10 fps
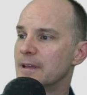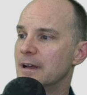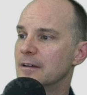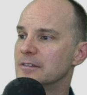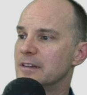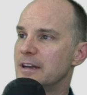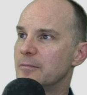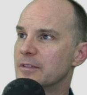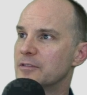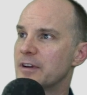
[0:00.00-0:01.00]
I'll delete it
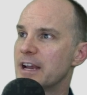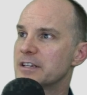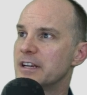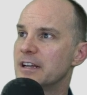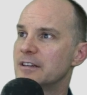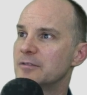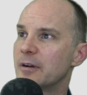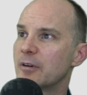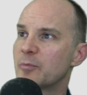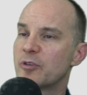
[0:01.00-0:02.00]
with the trash can. Do I
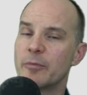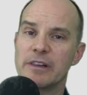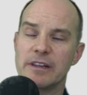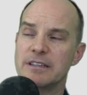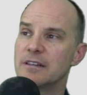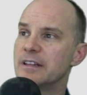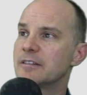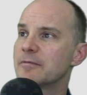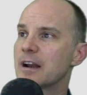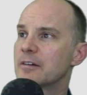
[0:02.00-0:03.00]
want to permanently delete
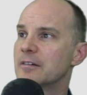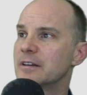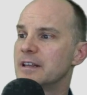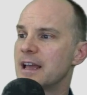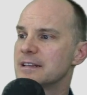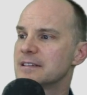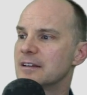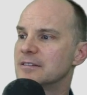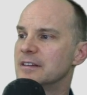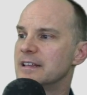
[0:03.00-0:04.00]
the record? Yes,
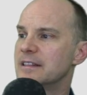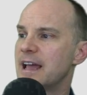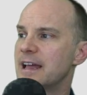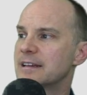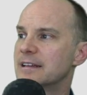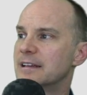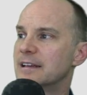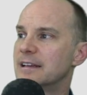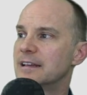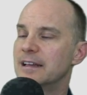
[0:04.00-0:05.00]
I'll delete that.
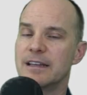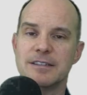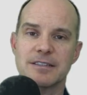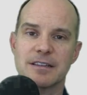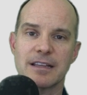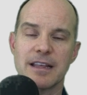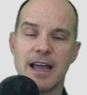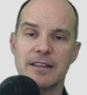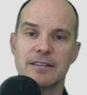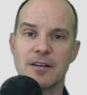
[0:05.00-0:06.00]
And just like
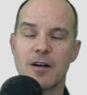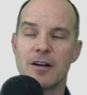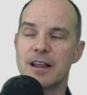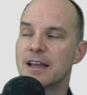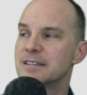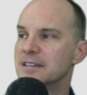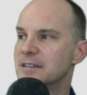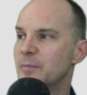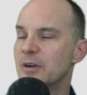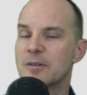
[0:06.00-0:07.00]
that, the card has
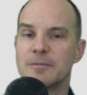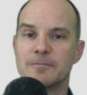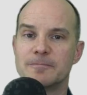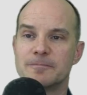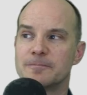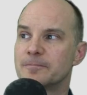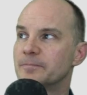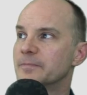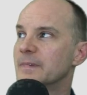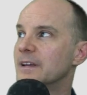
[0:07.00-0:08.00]
disappeared.
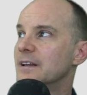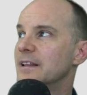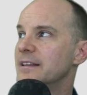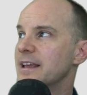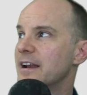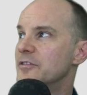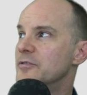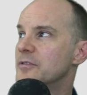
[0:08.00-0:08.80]
Let's add a new